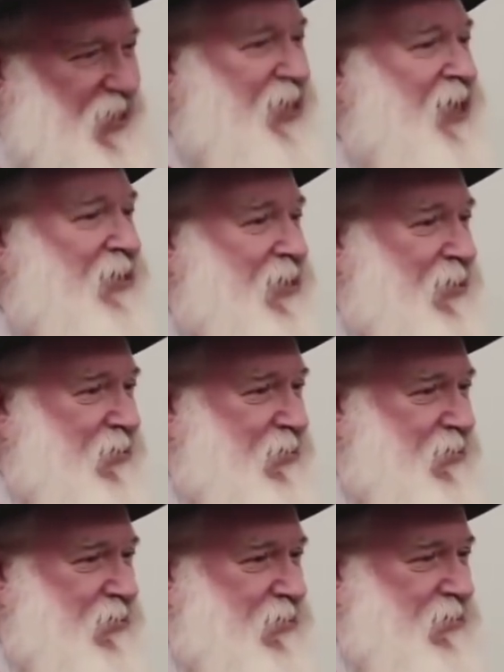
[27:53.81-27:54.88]
Hineni. You
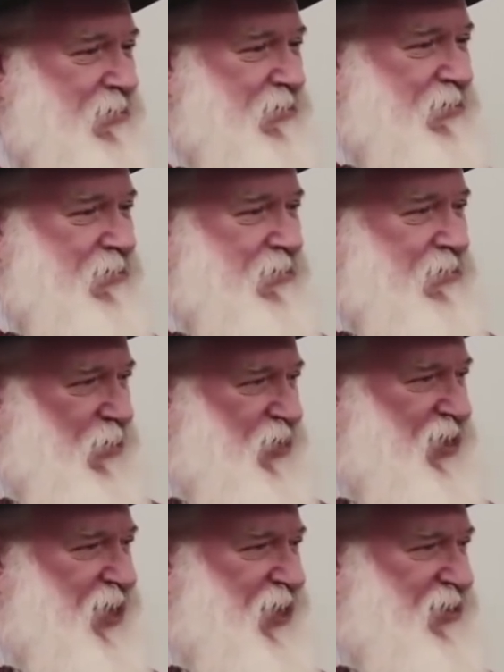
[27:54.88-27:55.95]
know
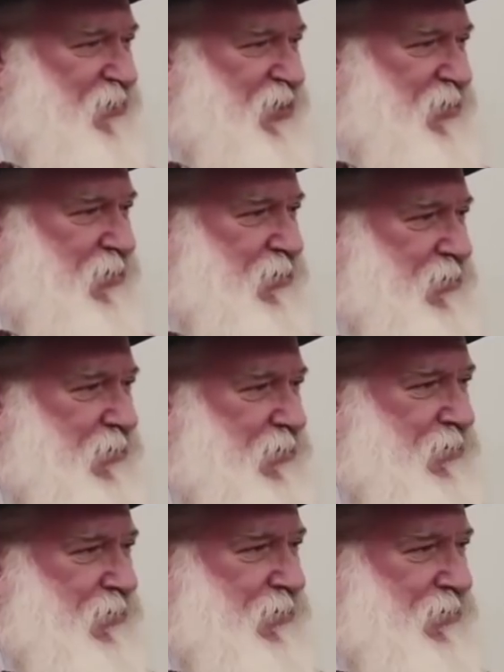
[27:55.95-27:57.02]
what Hineni means?
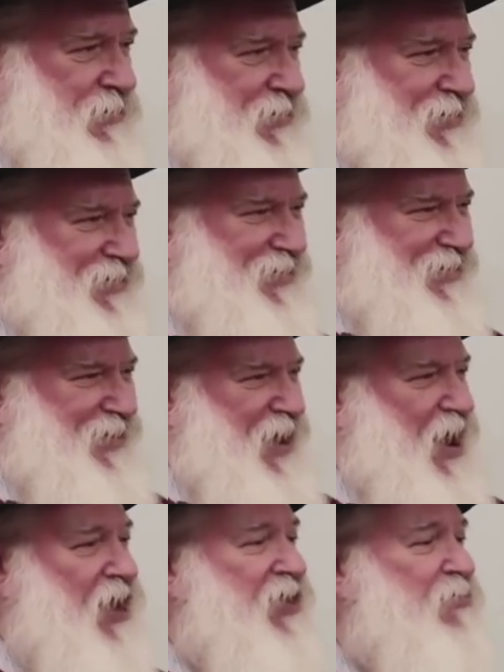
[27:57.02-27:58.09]

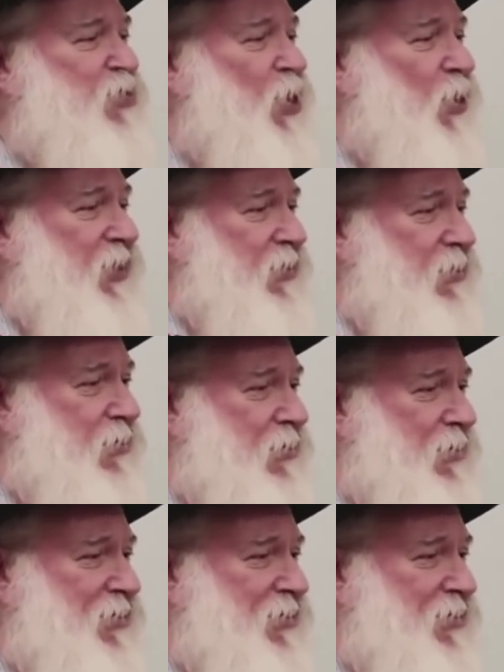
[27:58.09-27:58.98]
Unemployed.